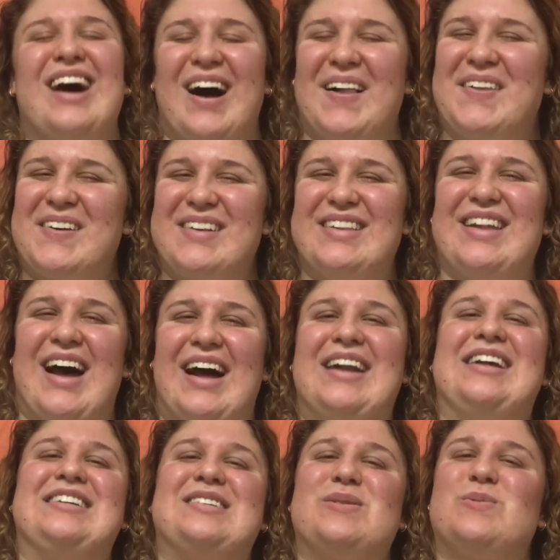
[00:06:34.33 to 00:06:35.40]
Other than
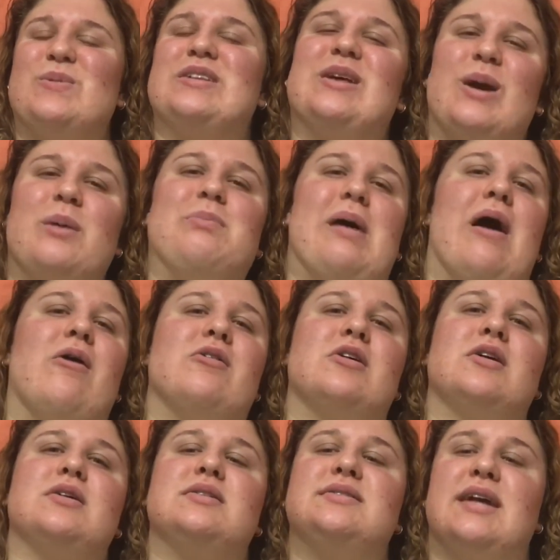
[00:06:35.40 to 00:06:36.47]
that, it's a really good
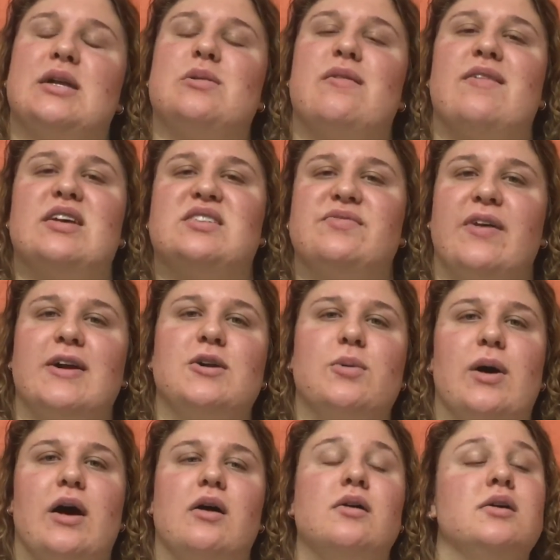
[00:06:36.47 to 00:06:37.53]
powder, sets my face very
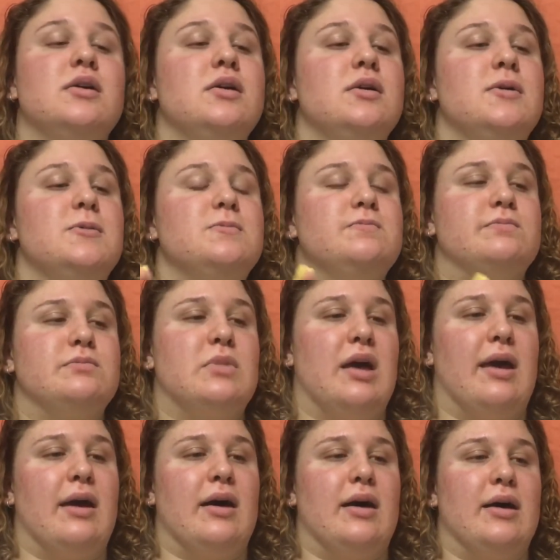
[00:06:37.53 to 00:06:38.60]
well,
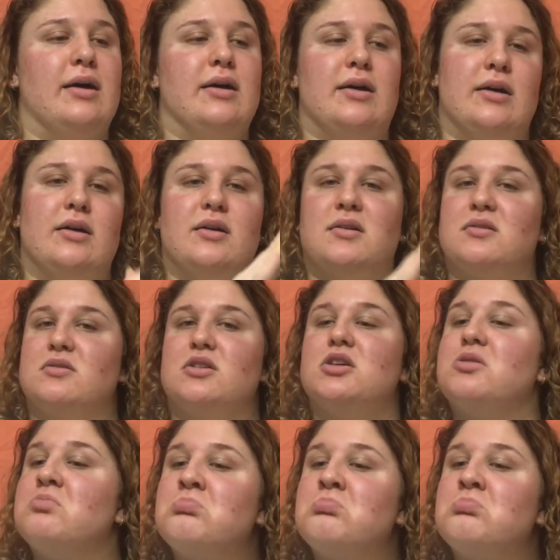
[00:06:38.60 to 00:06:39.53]
and